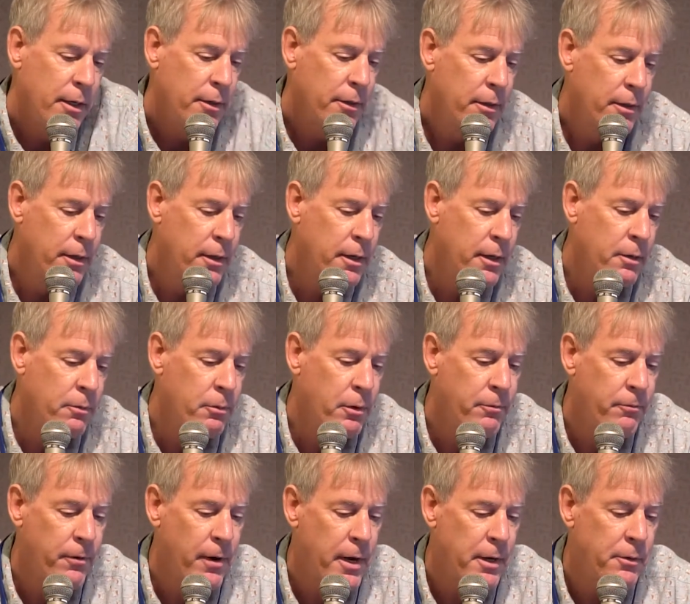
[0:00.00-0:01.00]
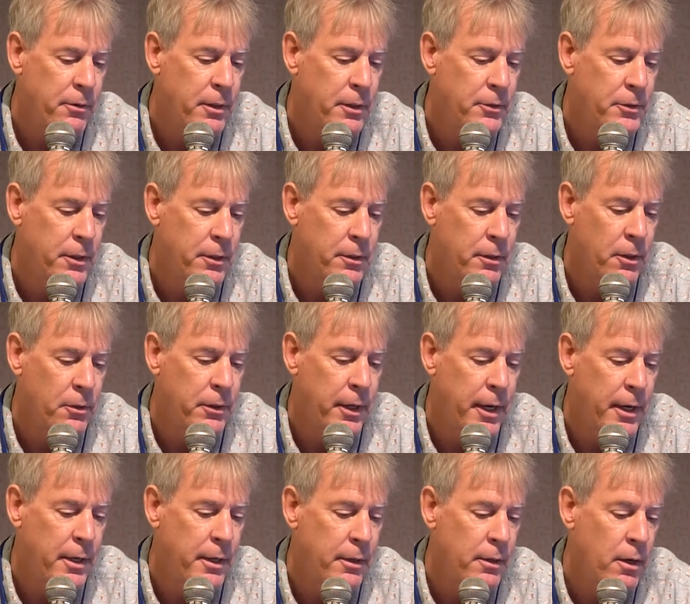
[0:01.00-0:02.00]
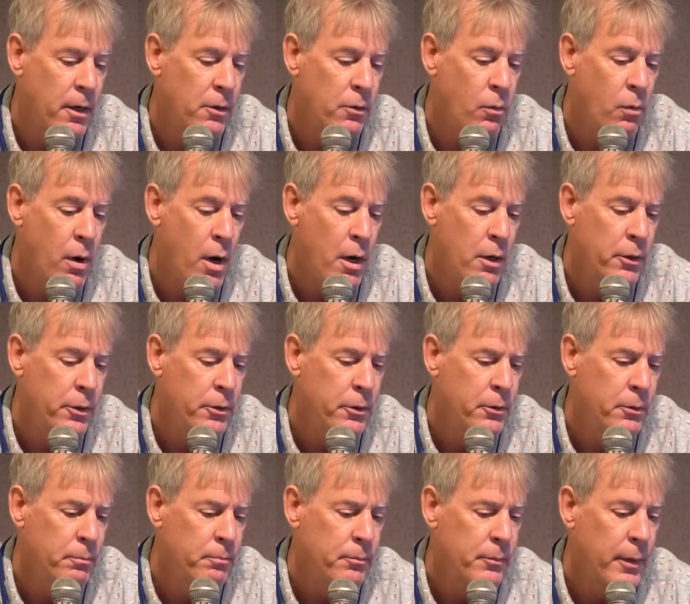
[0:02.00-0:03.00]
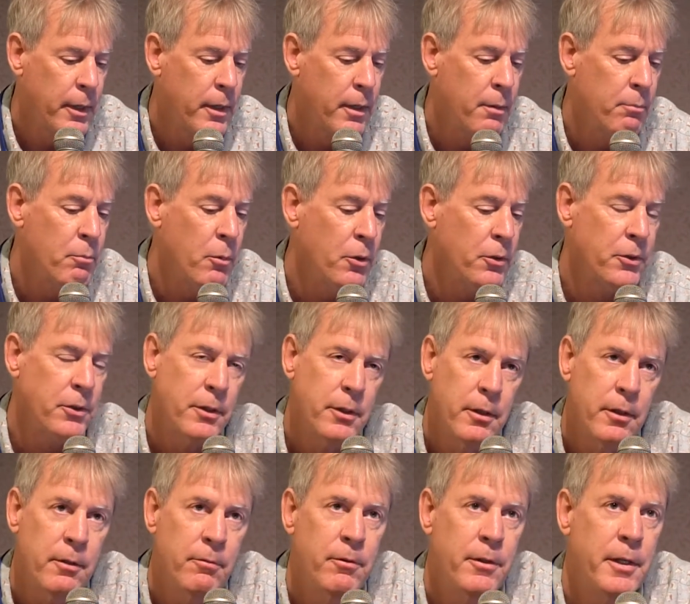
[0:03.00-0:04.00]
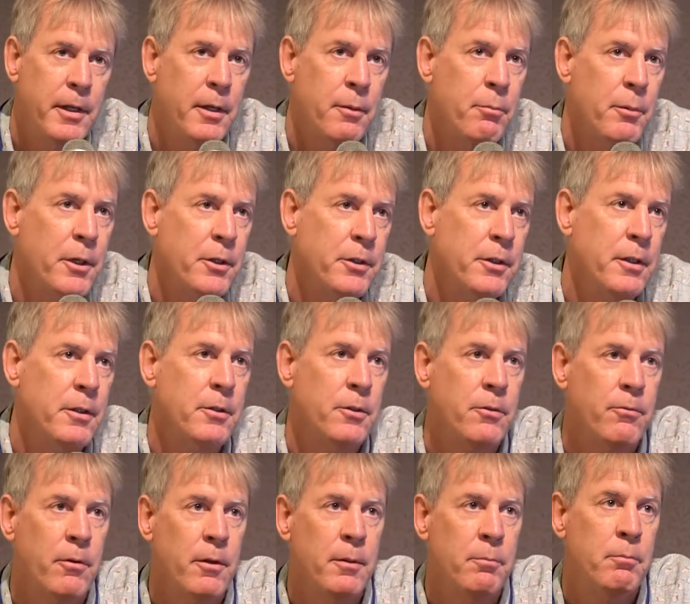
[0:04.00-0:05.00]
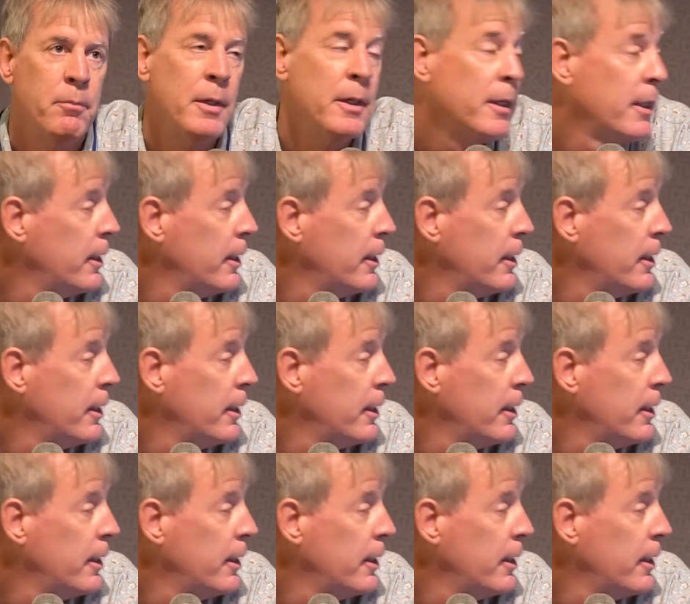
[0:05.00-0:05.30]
The refineries are located on Oahu, and most of the emissions from